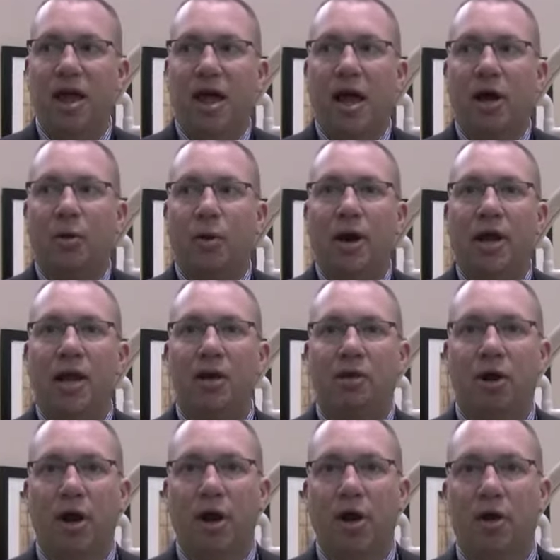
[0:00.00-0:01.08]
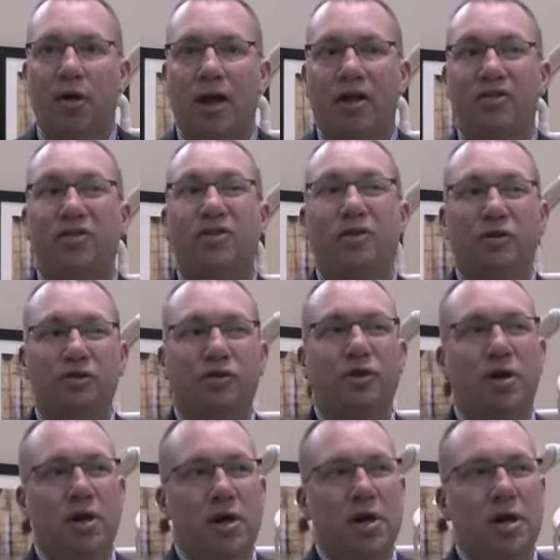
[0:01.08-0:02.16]
How do I integrate all that? So those
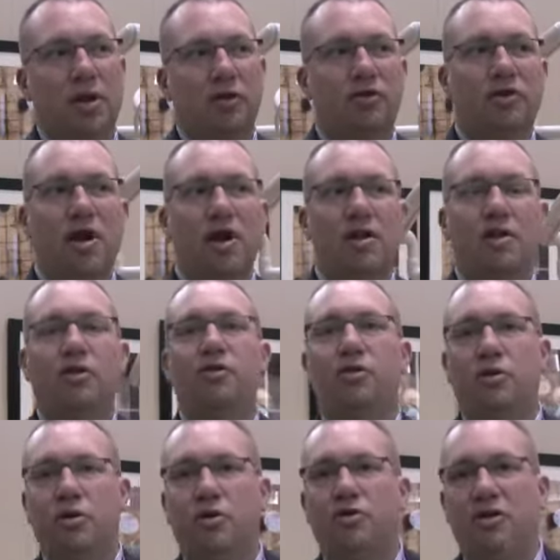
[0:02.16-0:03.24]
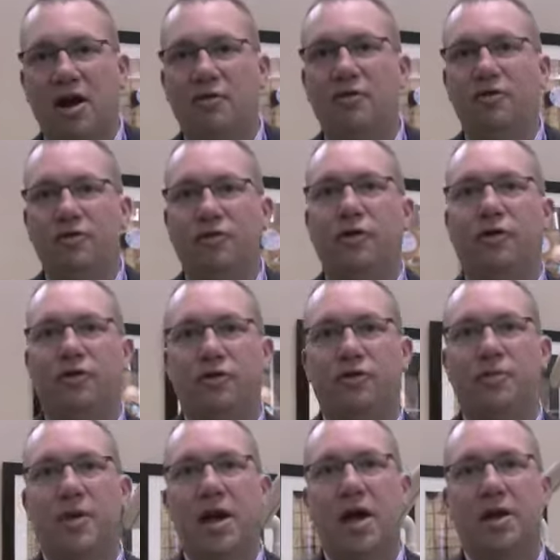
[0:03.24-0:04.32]
are kind of the two of the driving forces
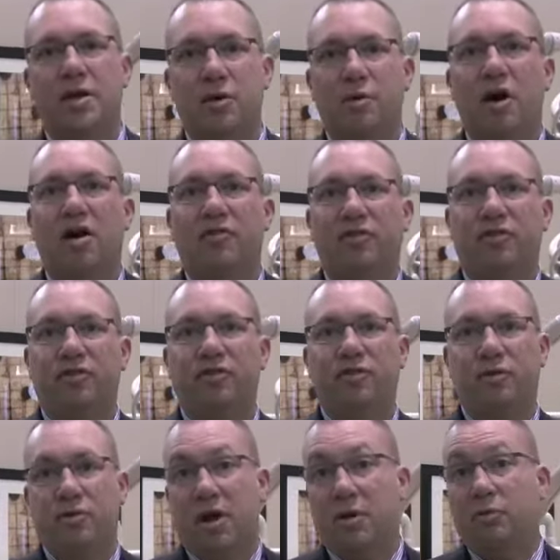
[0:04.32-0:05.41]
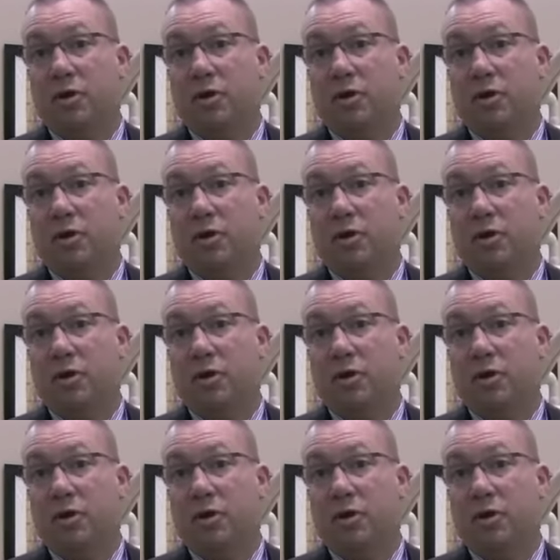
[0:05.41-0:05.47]
behind new offices and